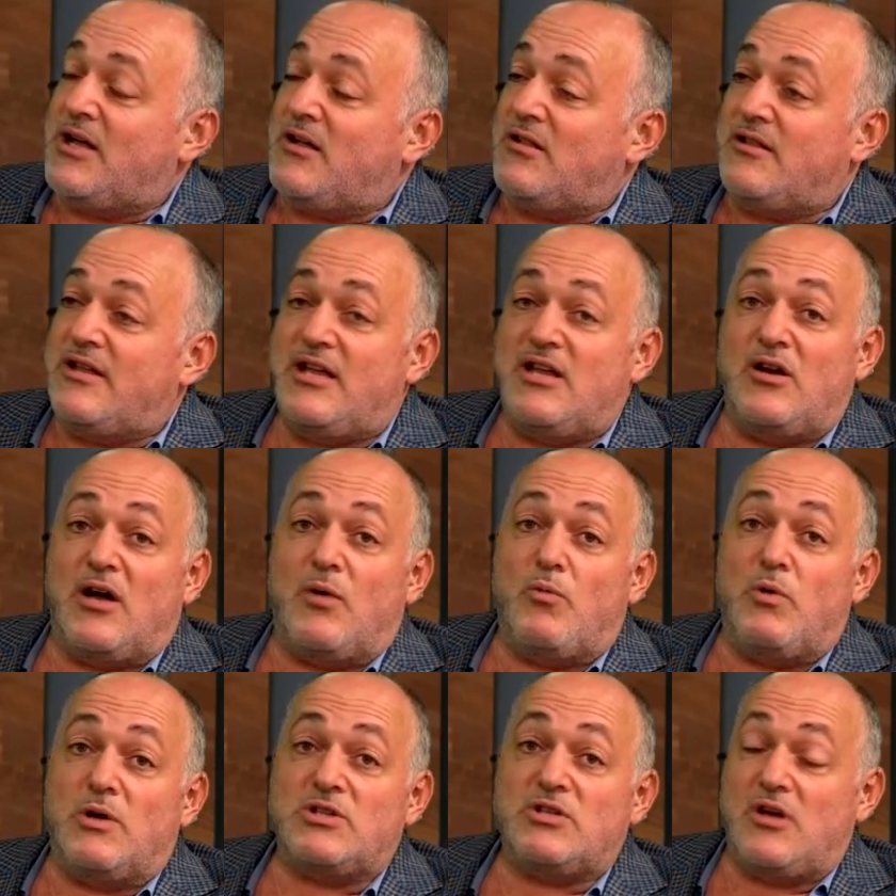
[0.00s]
clean
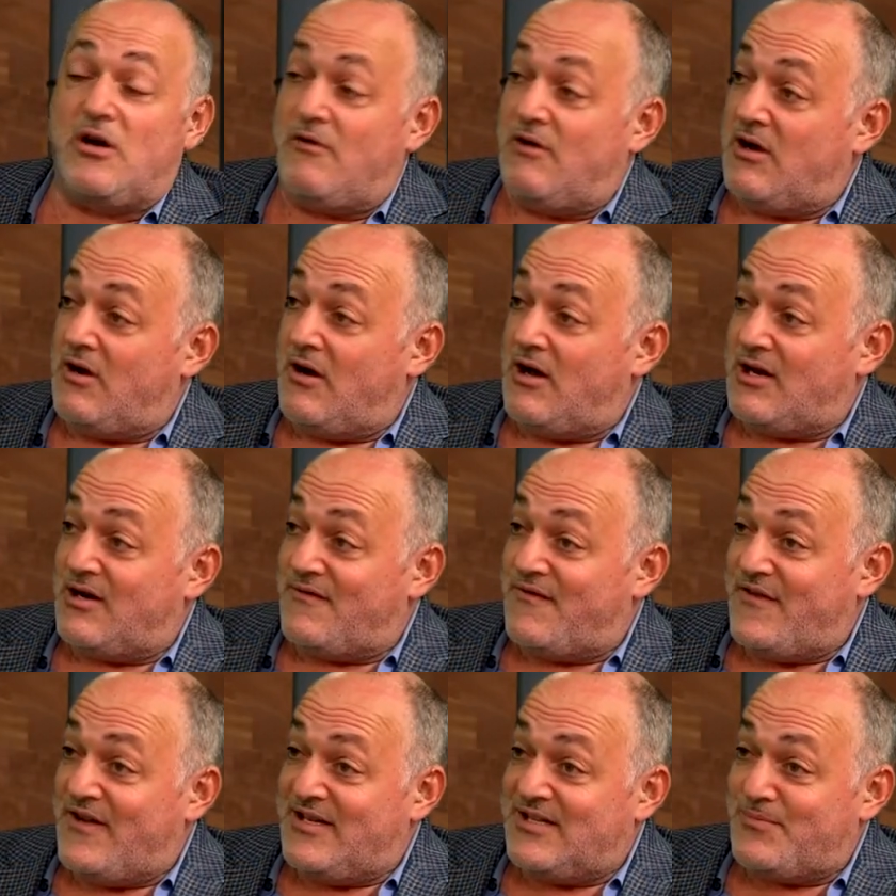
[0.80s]
on what's going on at
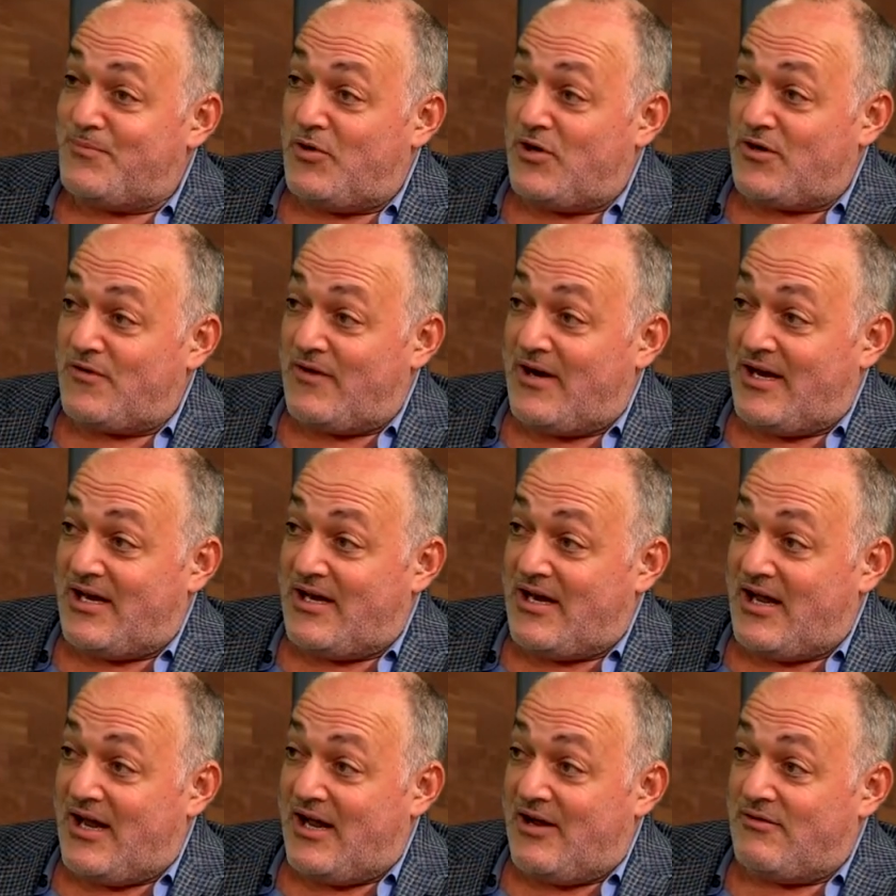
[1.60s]
Facebook right
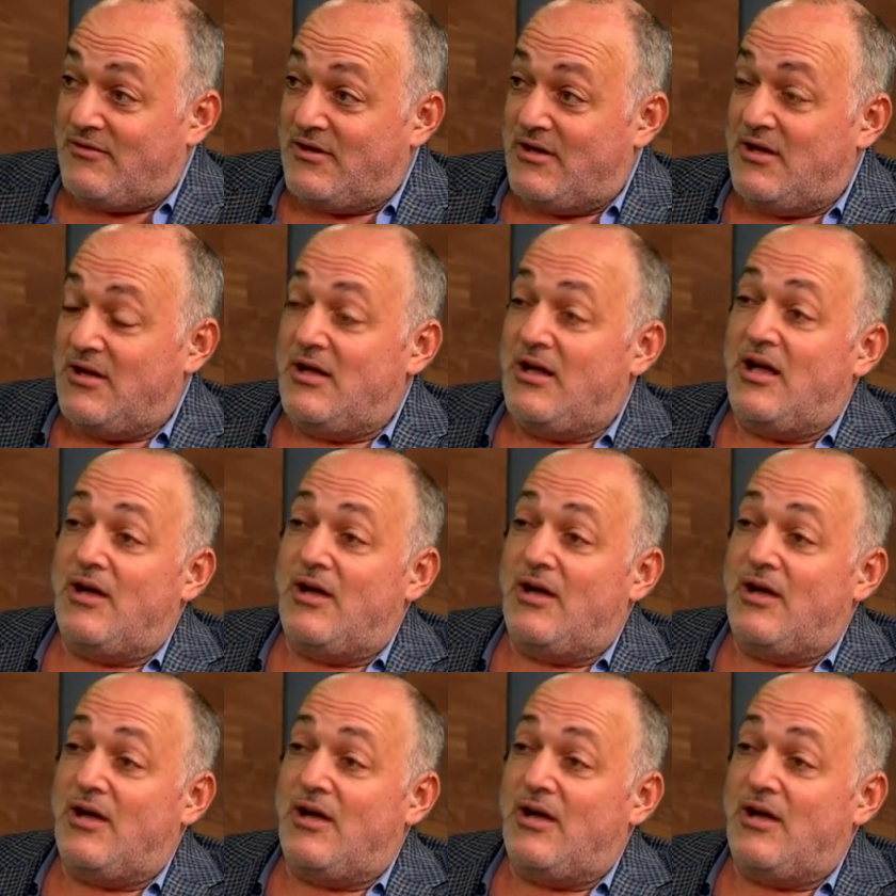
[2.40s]
now.